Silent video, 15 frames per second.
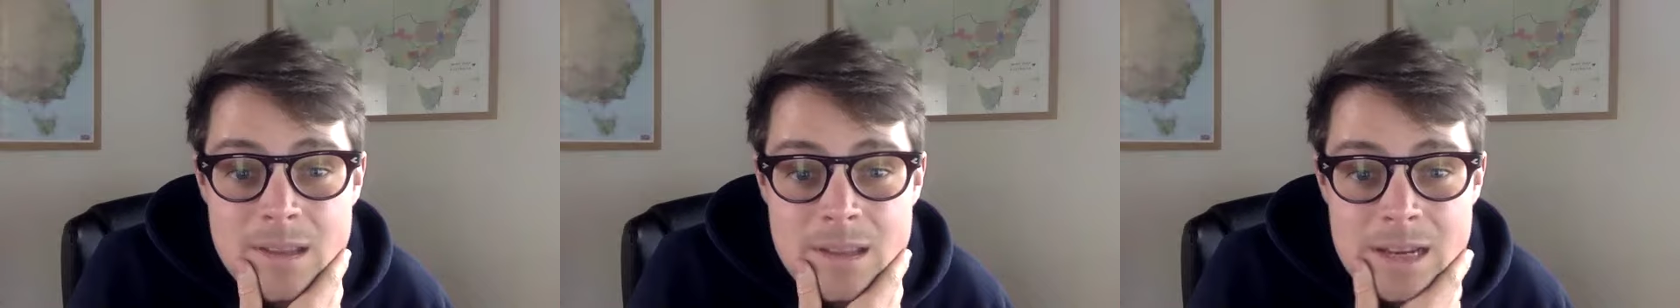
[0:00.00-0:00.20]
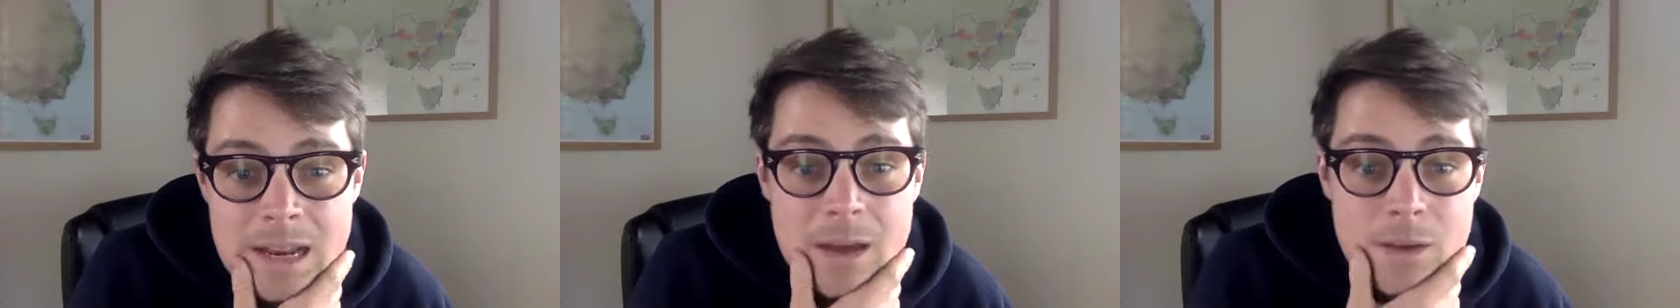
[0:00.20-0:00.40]

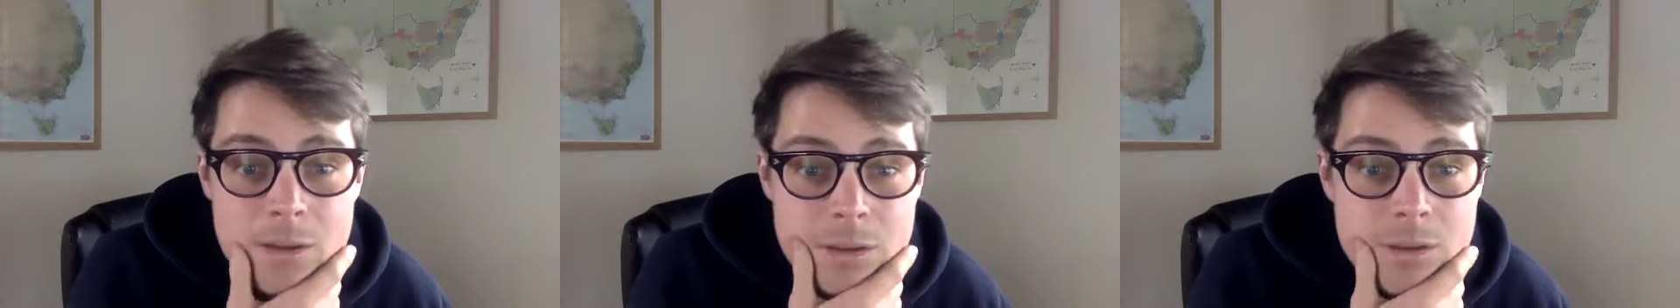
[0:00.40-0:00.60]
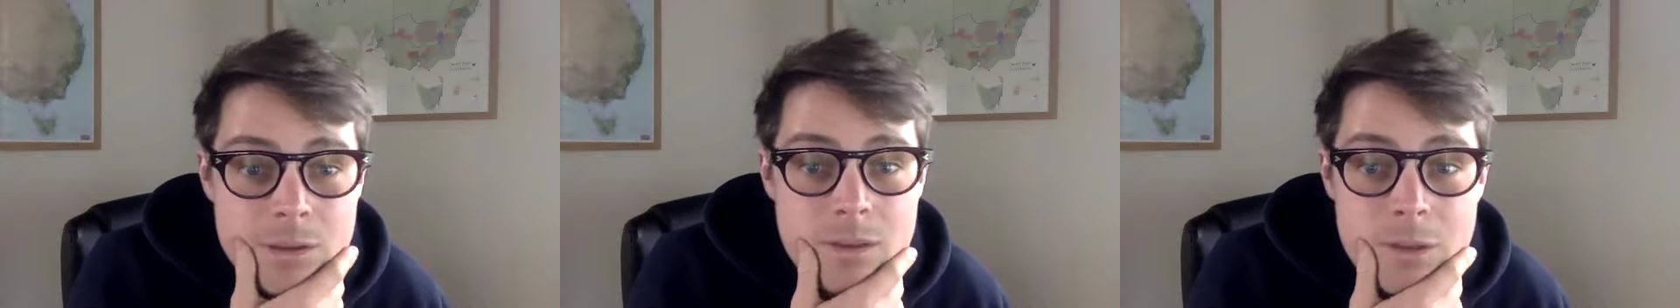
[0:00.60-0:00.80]

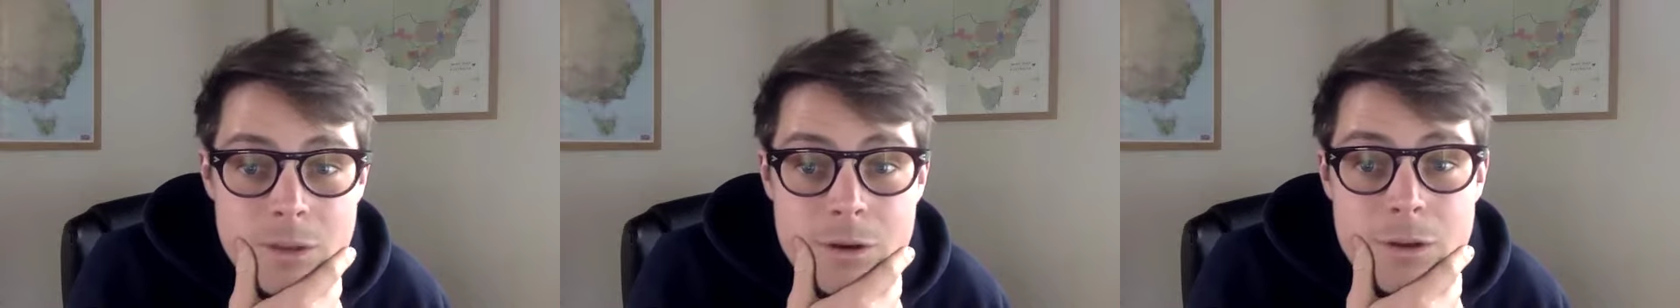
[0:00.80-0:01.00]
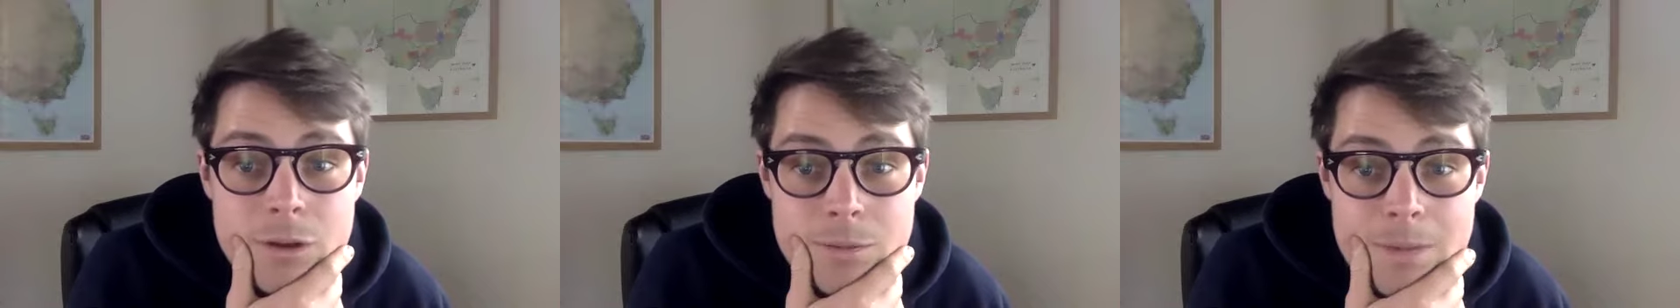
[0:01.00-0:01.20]
Now,
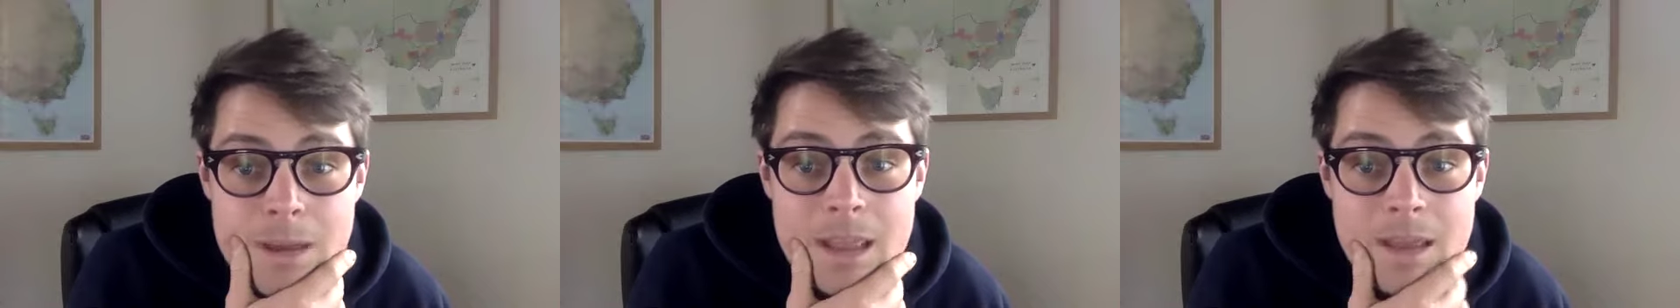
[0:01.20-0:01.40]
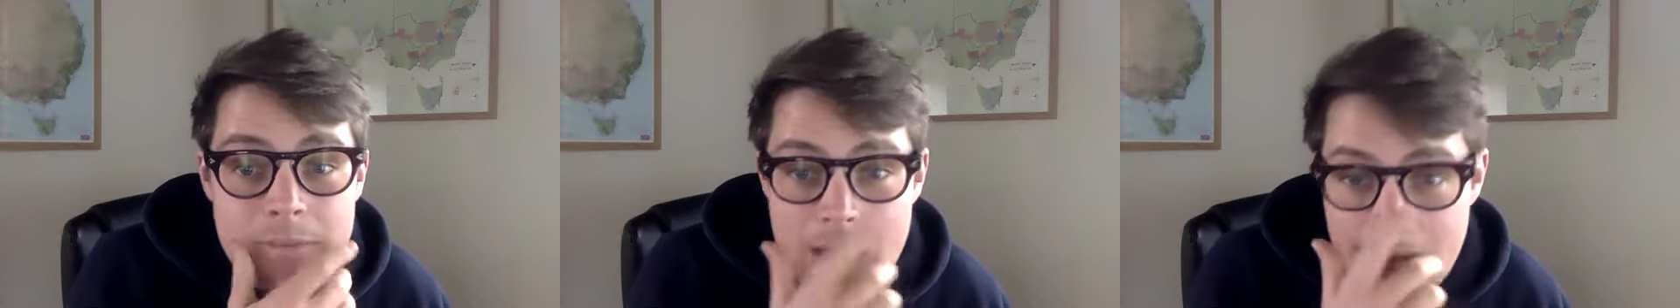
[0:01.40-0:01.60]
you
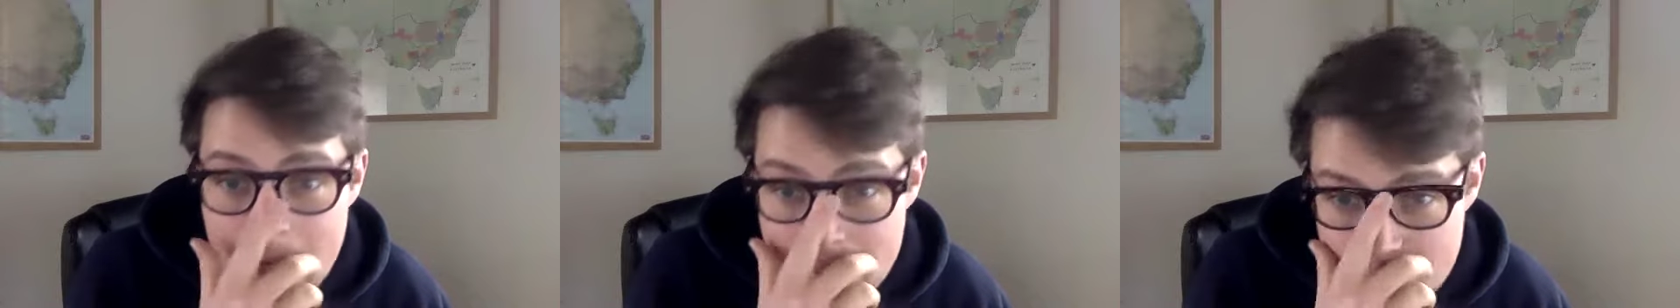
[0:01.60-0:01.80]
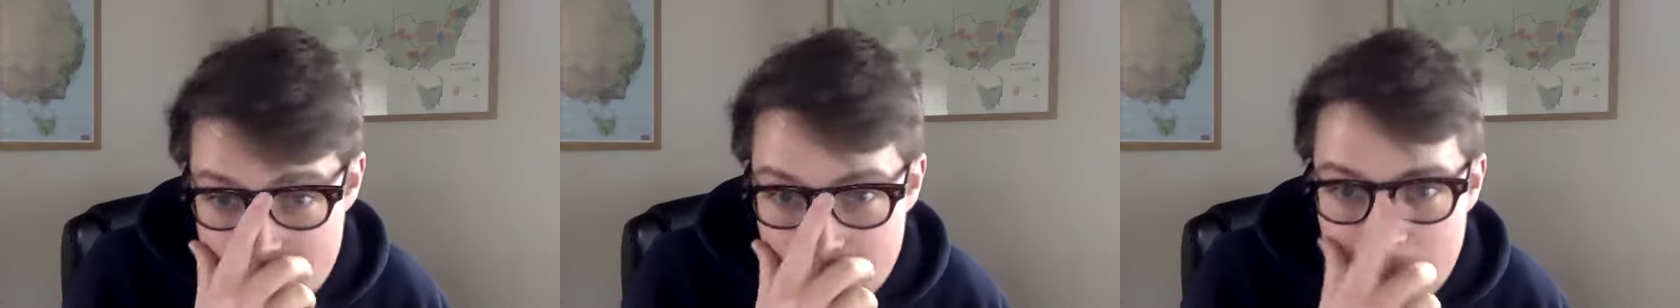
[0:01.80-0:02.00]
may have
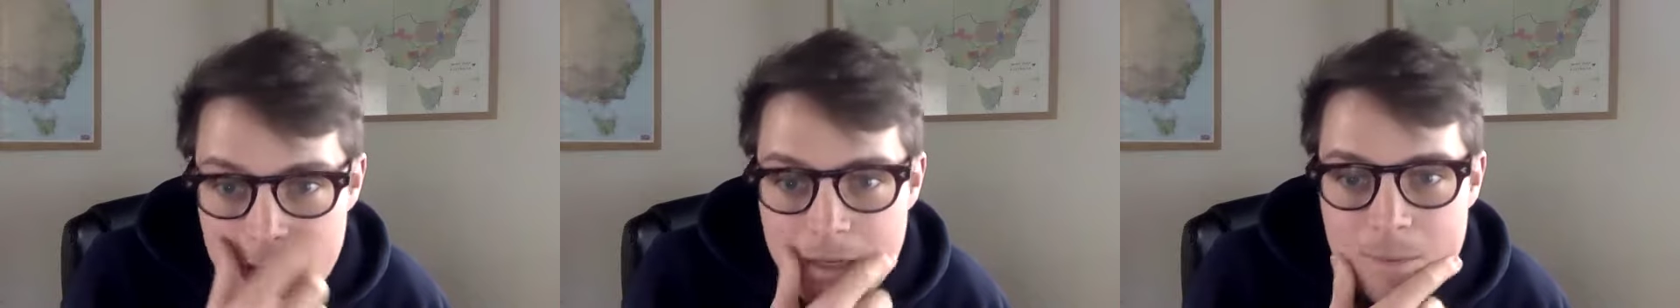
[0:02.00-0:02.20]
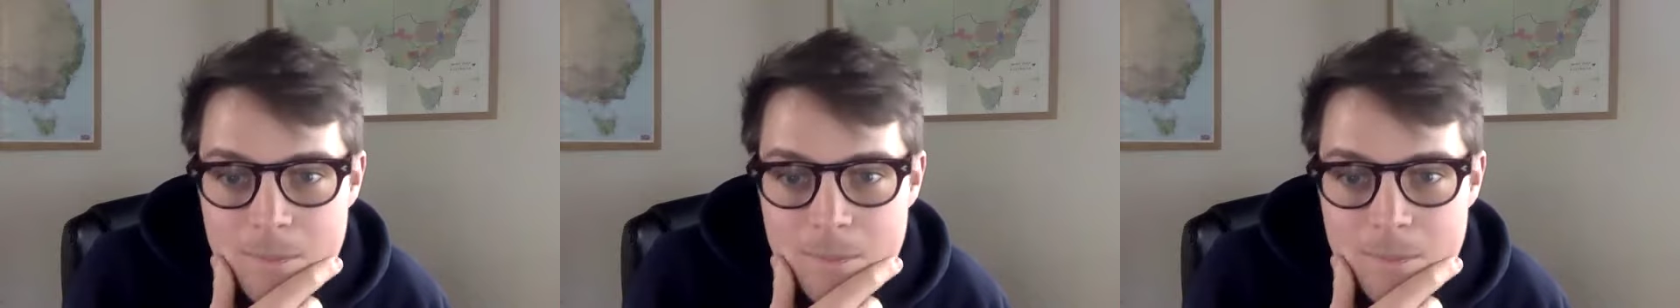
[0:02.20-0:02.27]
actually been in